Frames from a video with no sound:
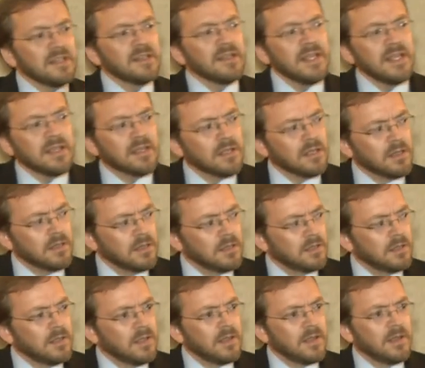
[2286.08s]
illegal
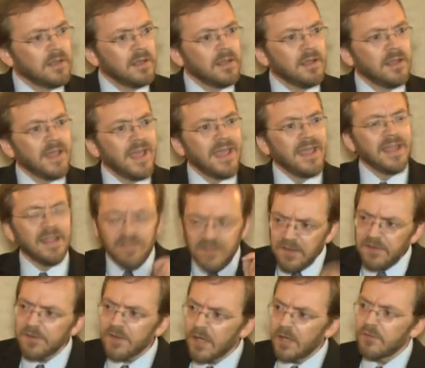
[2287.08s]

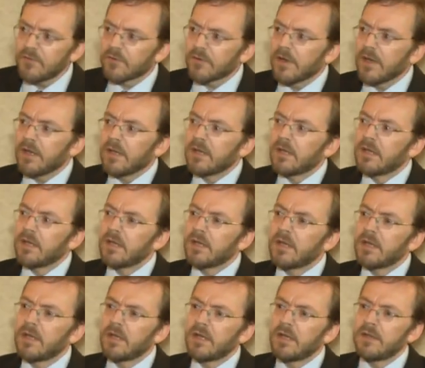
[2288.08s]
in this country
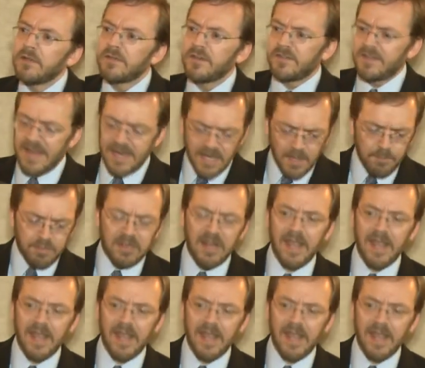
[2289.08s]
to take a